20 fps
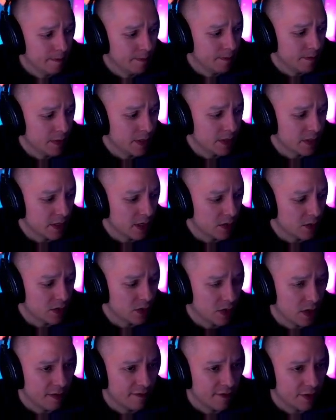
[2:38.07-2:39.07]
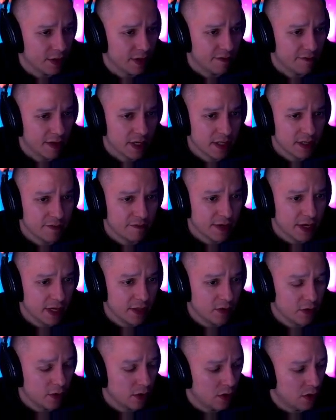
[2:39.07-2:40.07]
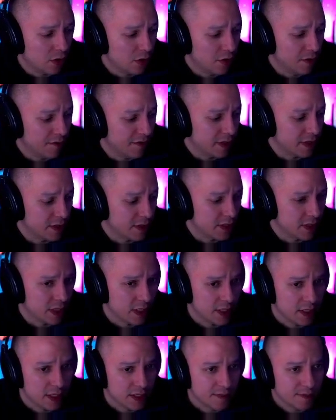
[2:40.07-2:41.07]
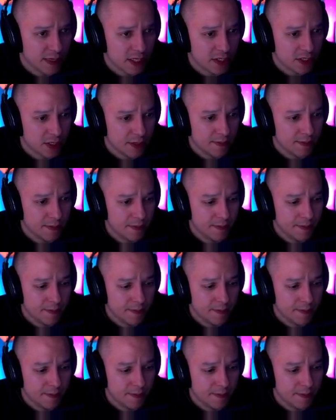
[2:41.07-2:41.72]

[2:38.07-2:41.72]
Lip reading: the Zealot's not very effective either on offense in this matchup.